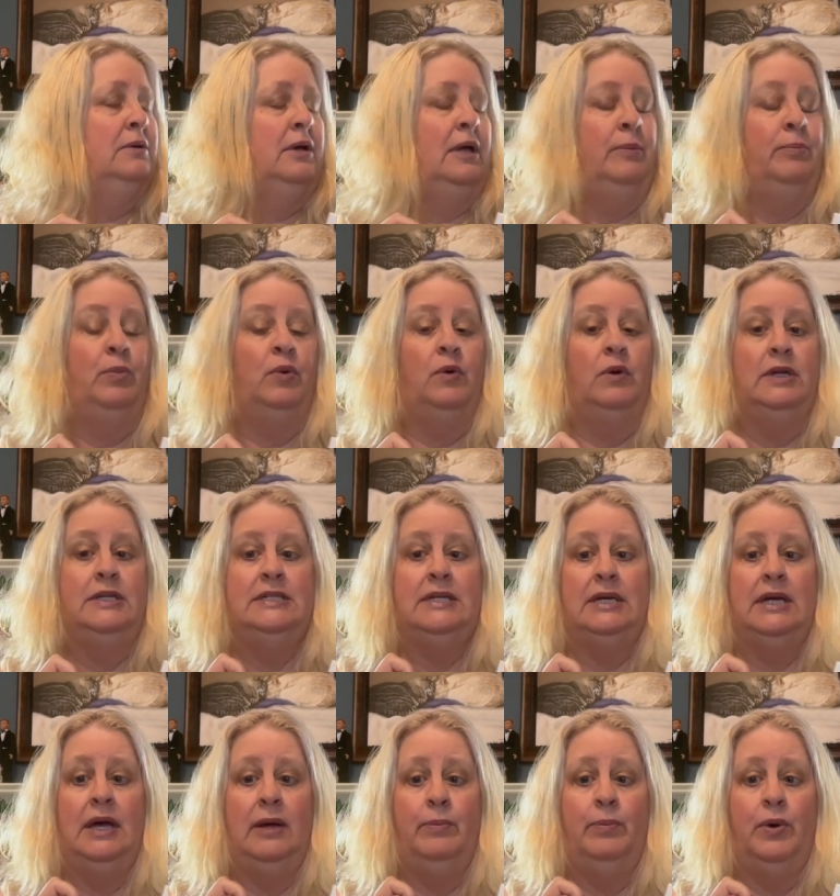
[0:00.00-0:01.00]
one
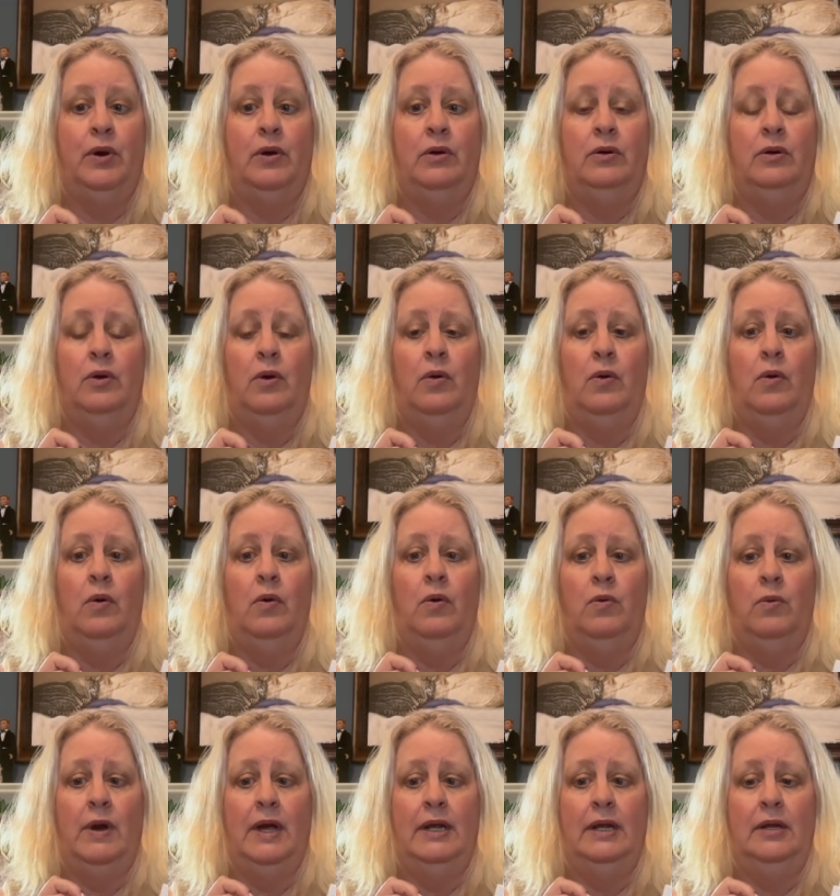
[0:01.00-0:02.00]
day I burned a hole
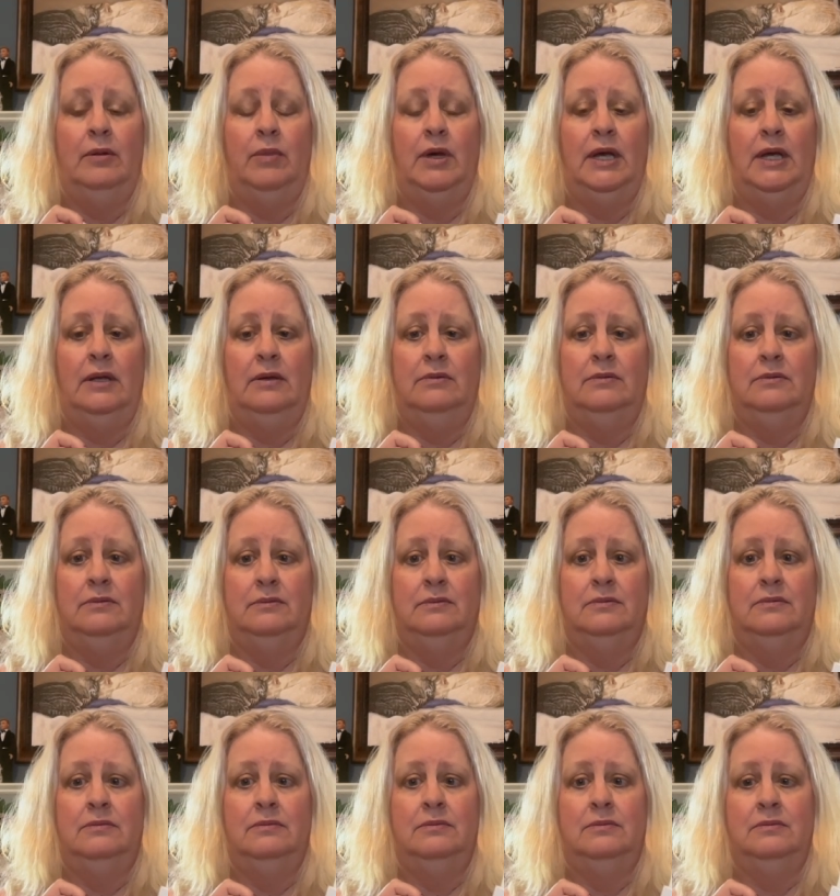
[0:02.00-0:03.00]
right in my
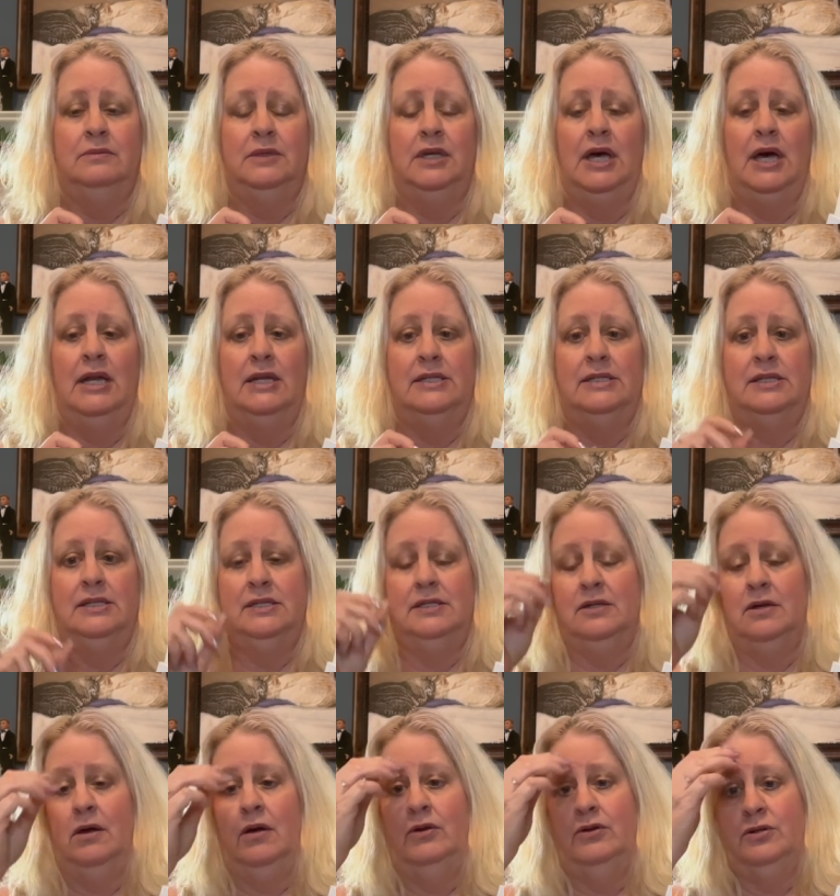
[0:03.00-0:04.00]
goddess's
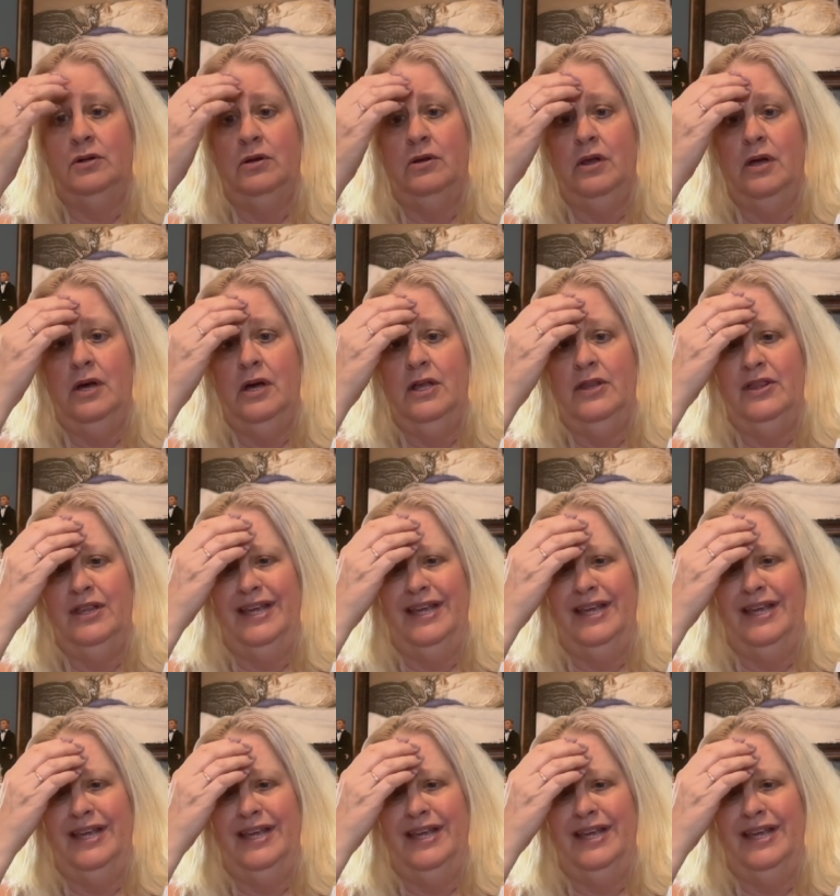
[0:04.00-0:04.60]
altar cloth.